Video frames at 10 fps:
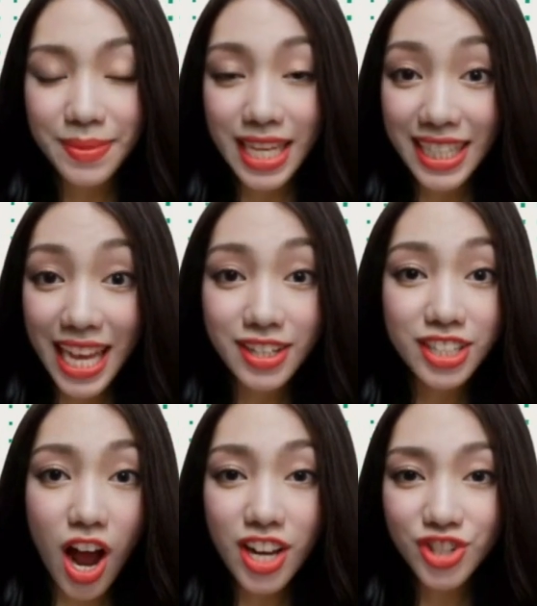A debtor's
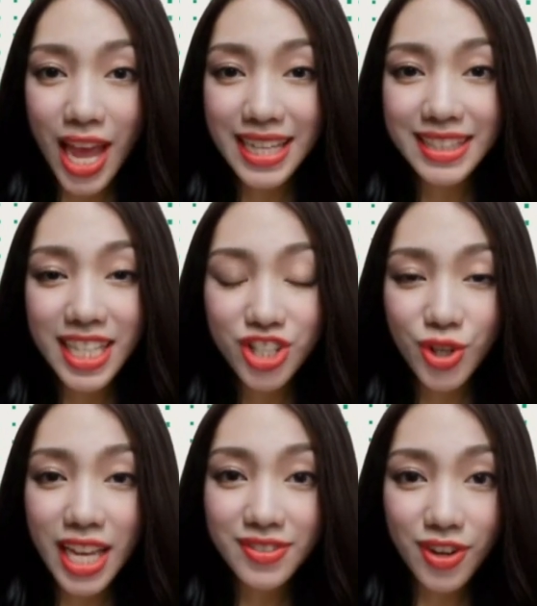contracts that
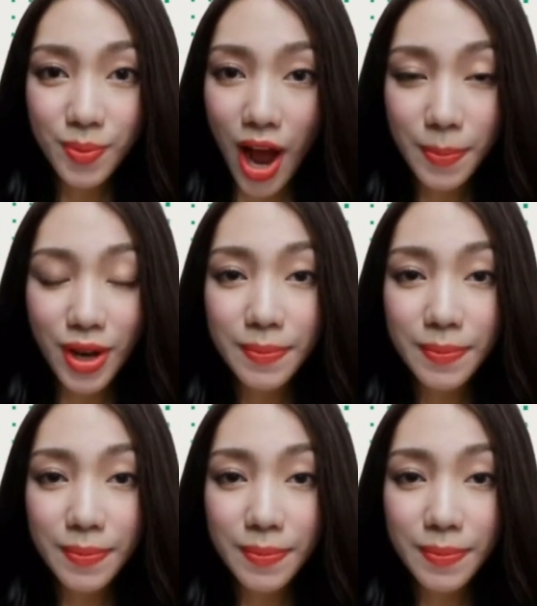transfer property